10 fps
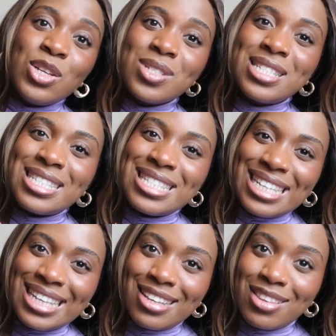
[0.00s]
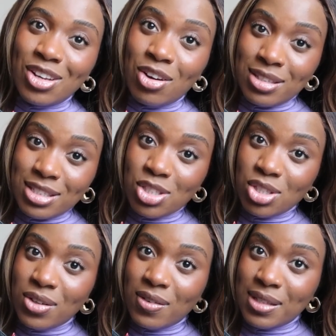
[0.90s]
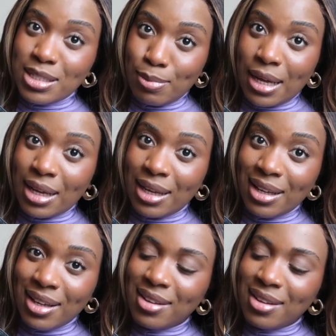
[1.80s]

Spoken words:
Can you see the condition of this bag?